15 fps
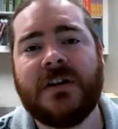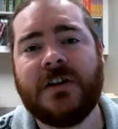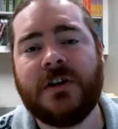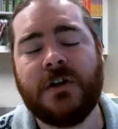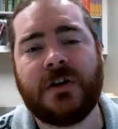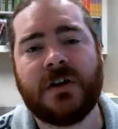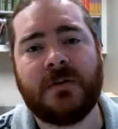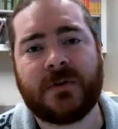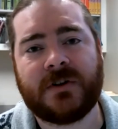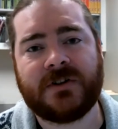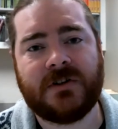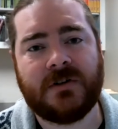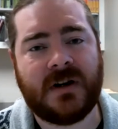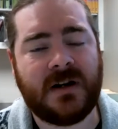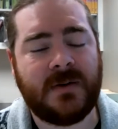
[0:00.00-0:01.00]
You can
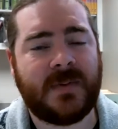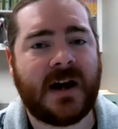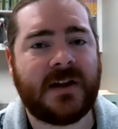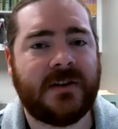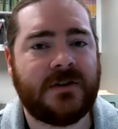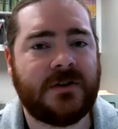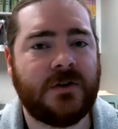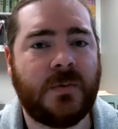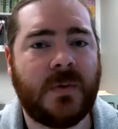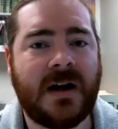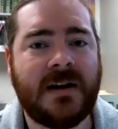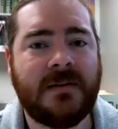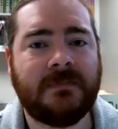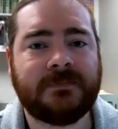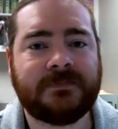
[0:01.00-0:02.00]
pursue any path that you
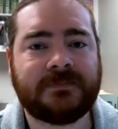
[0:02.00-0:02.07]
want.